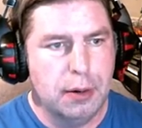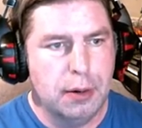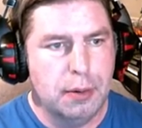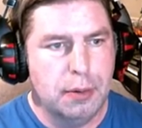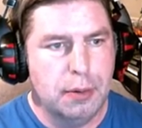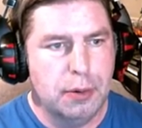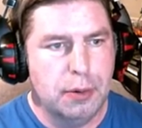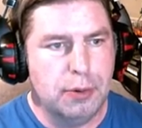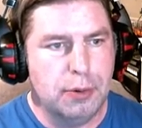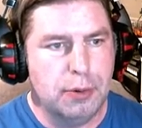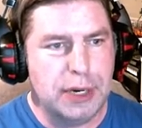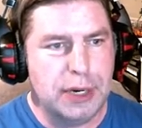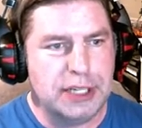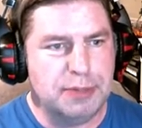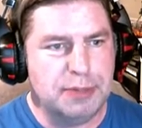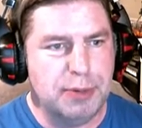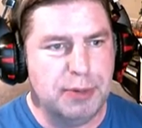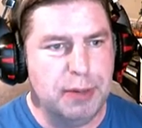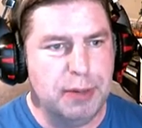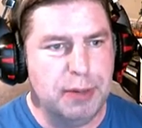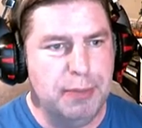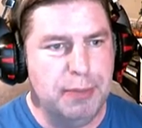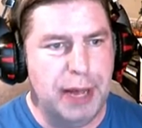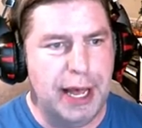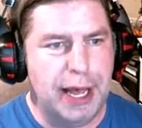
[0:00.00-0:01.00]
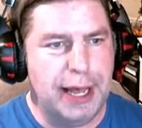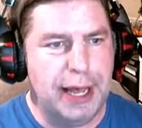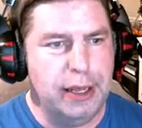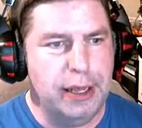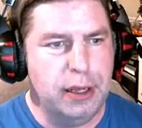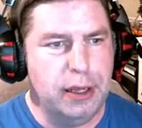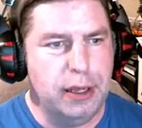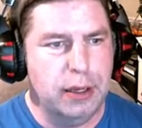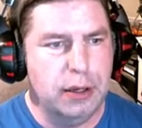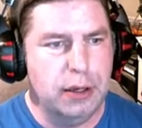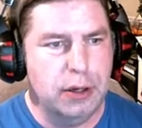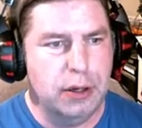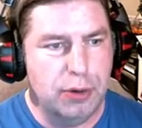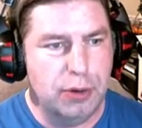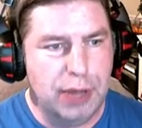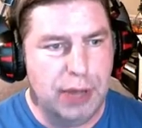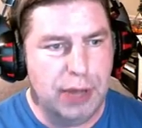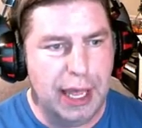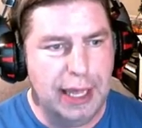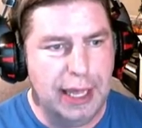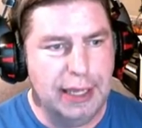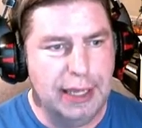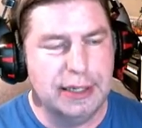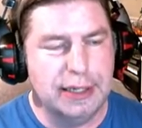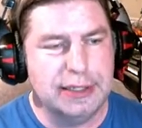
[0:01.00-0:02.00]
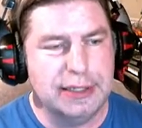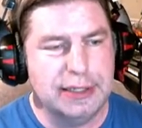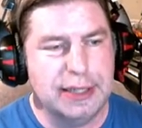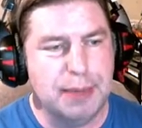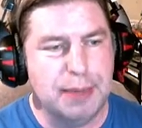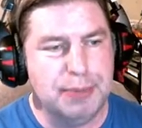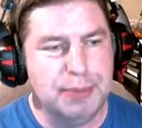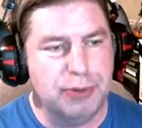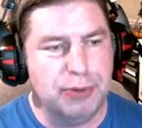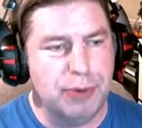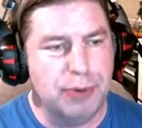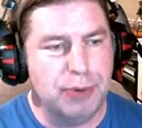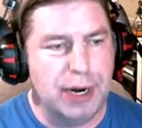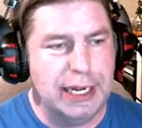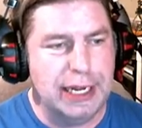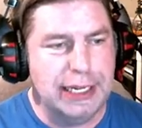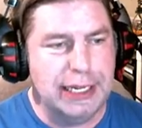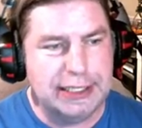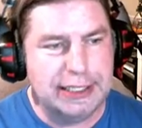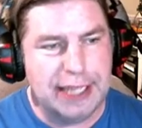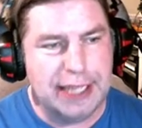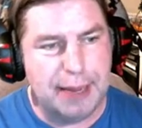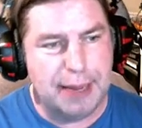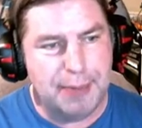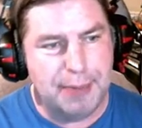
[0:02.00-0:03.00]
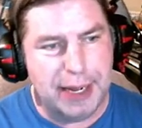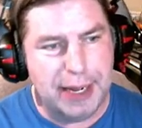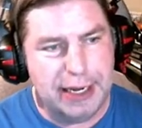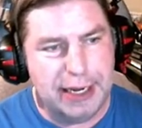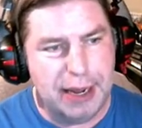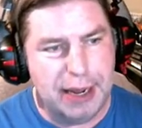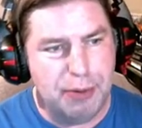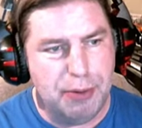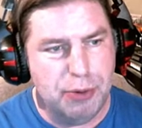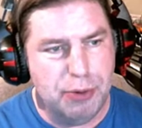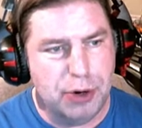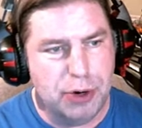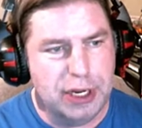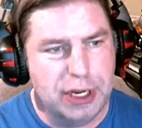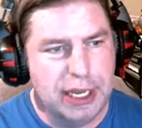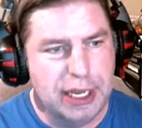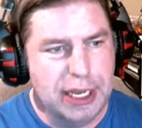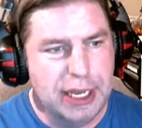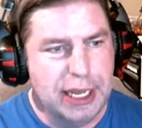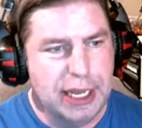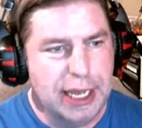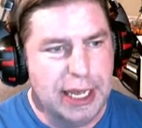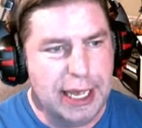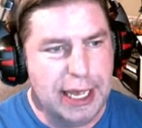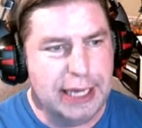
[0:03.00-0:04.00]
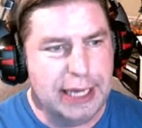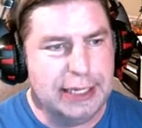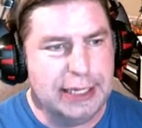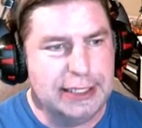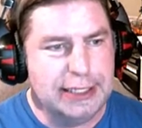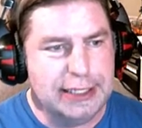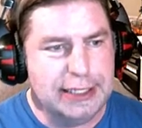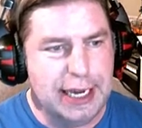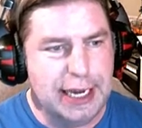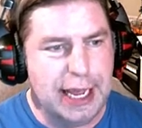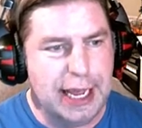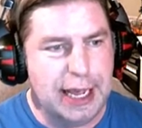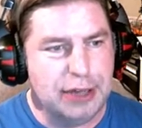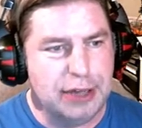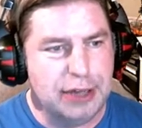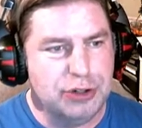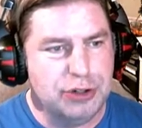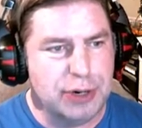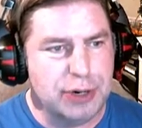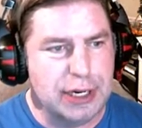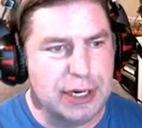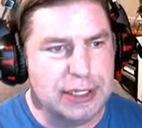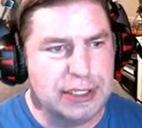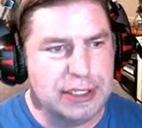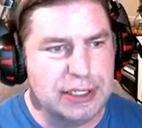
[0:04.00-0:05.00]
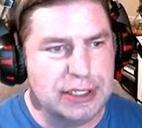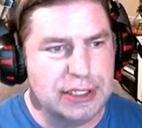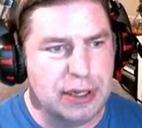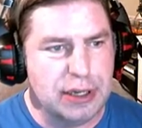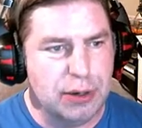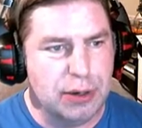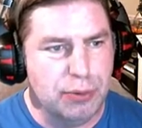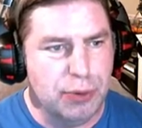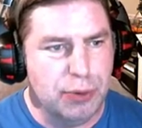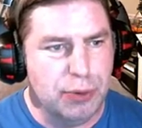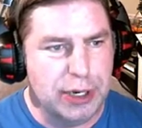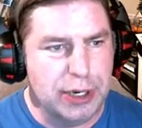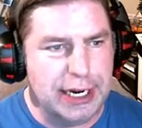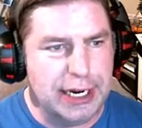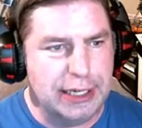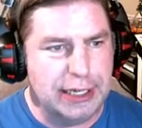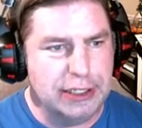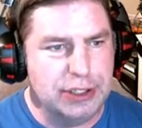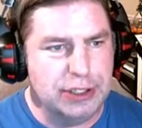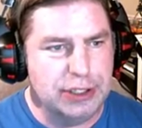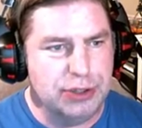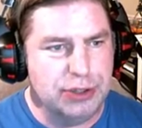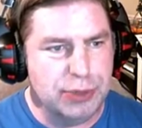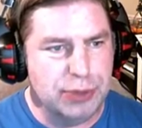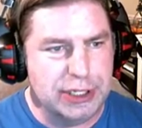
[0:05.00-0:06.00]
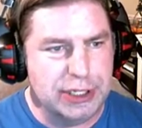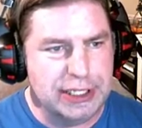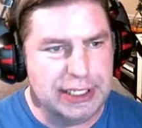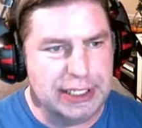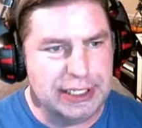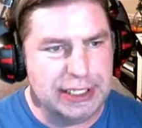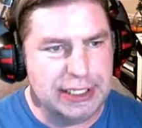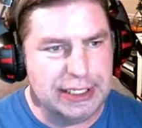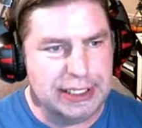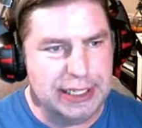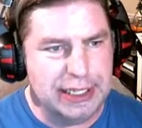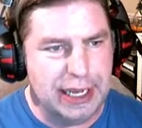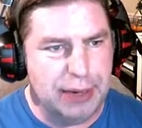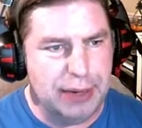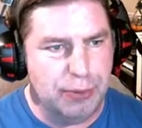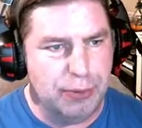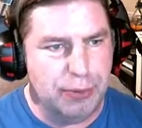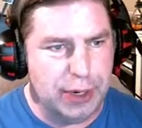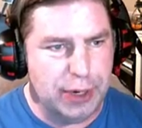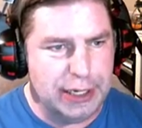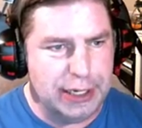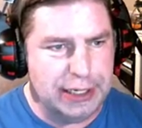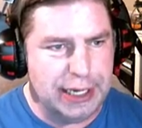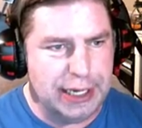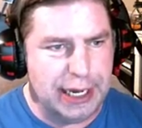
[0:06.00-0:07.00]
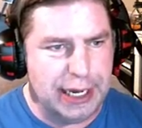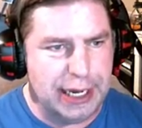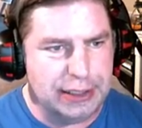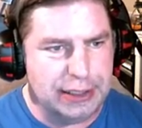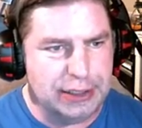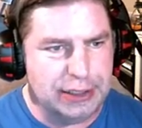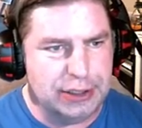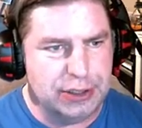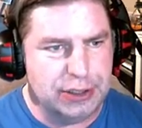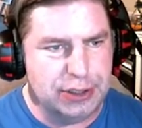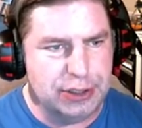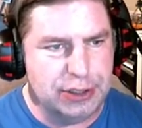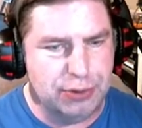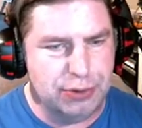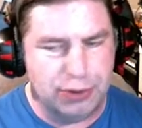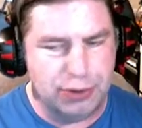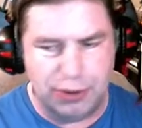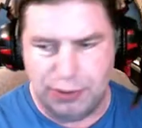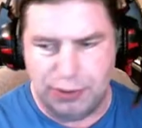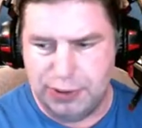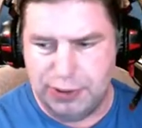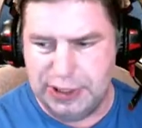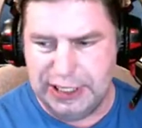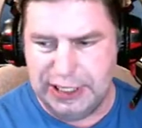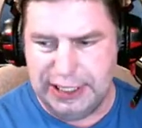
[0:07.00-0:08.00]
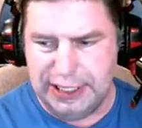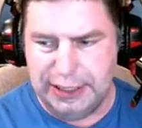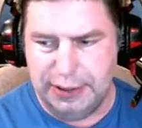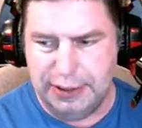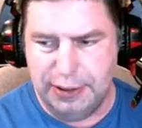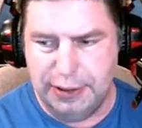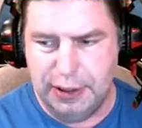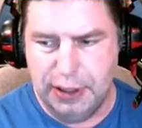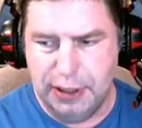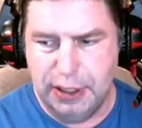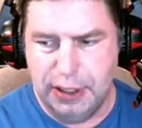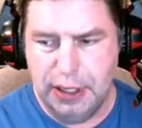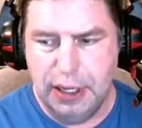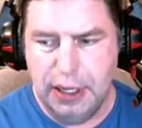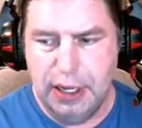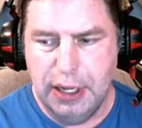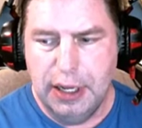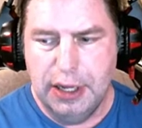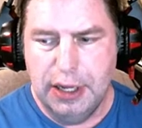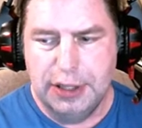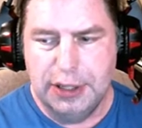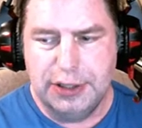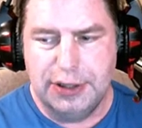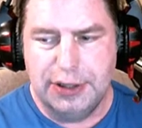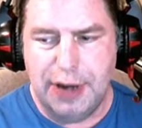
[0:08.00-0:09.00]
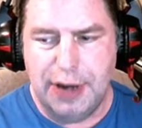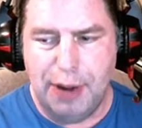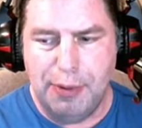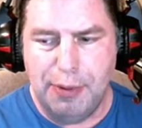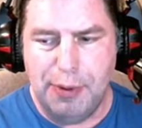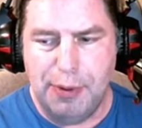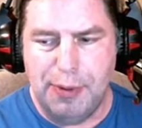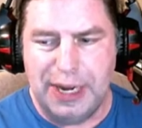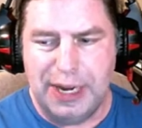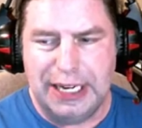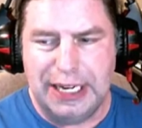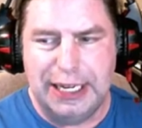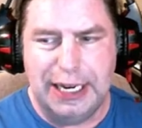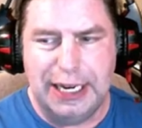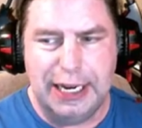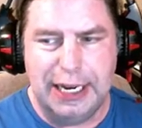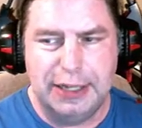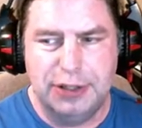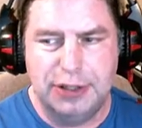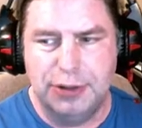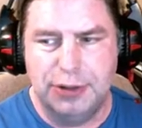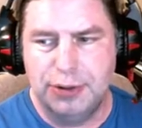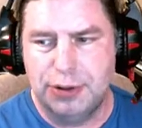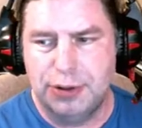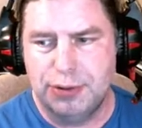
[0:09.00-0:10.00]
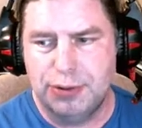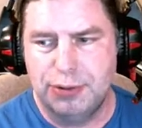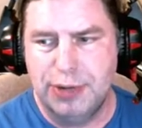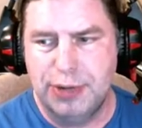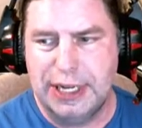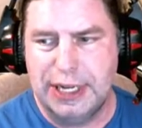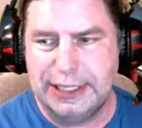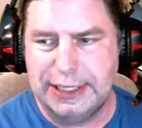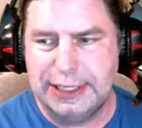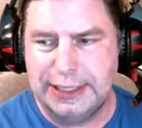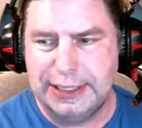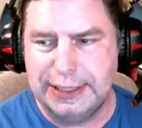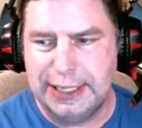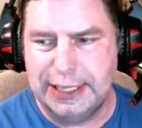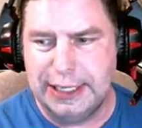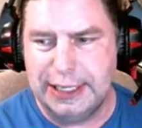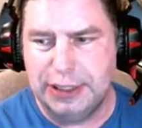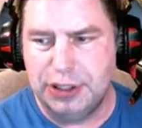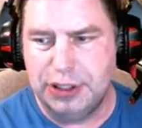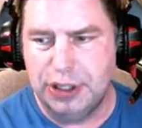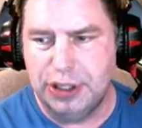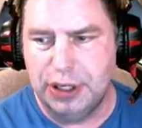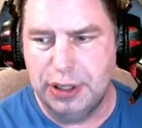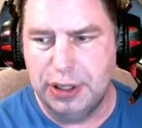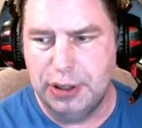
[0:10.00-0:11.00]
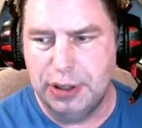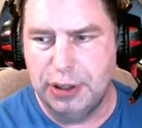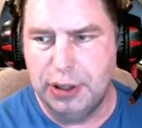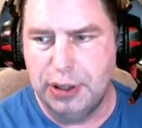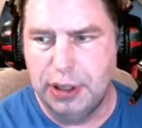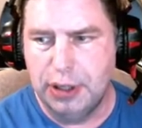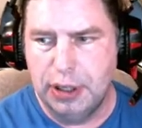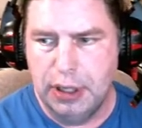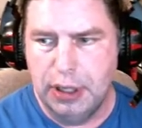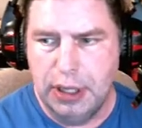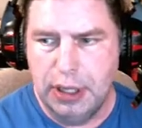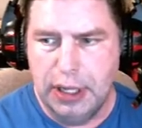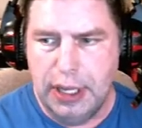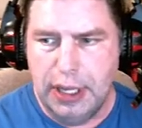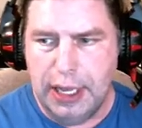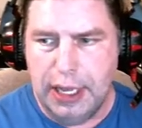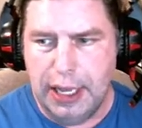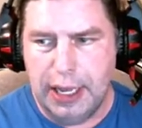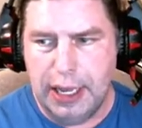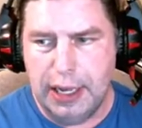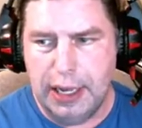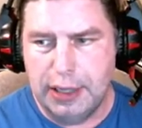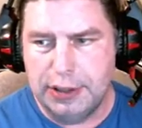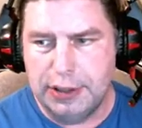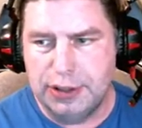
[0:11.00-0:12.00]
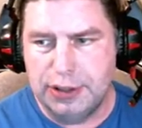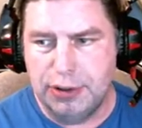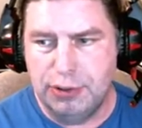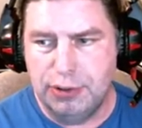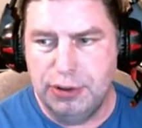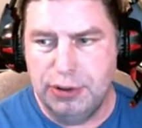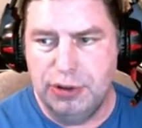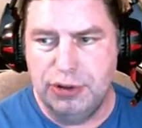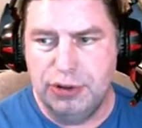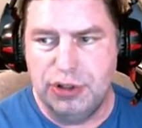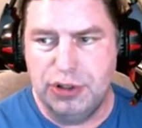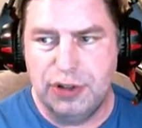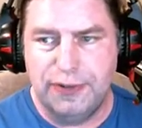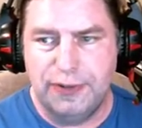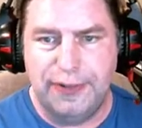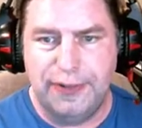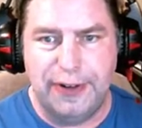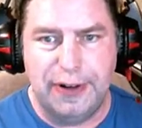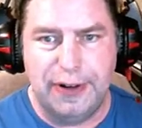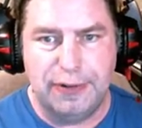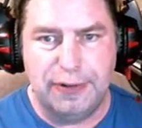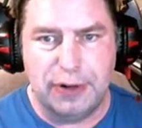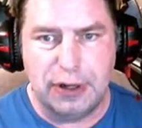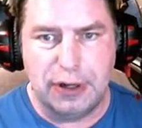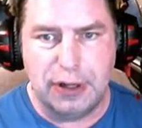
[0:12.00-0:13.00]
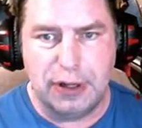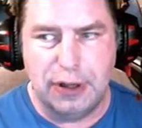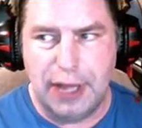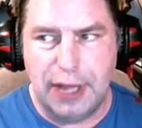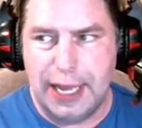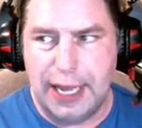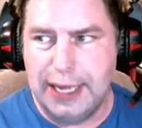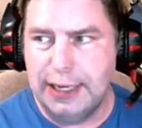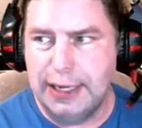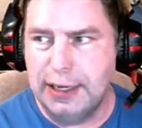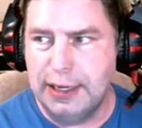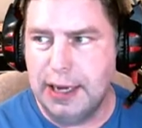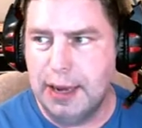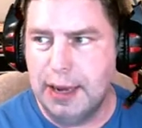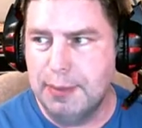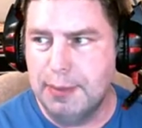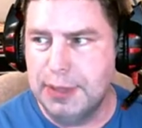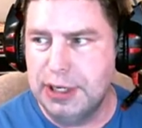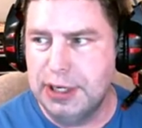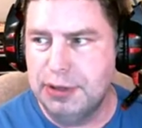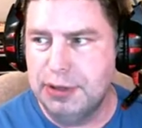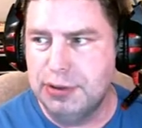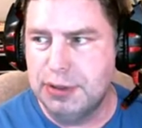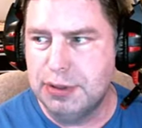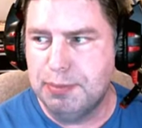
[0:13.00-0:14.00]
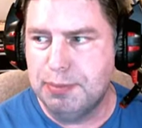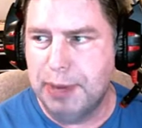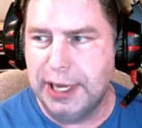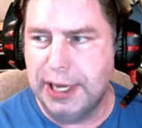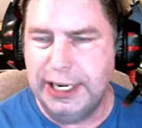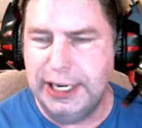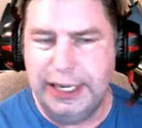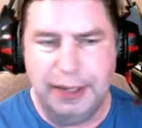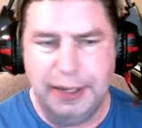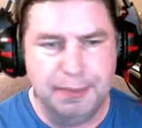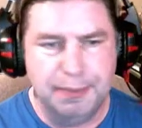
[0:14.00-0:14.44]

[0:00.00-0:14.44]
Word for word: Raspberry Pi. Okay, it is up and running. It's on my network and it's at address 192.168.1.213. So now we want to connect to it through SSH. And so use your favorite client. I'm going to use PuTTY.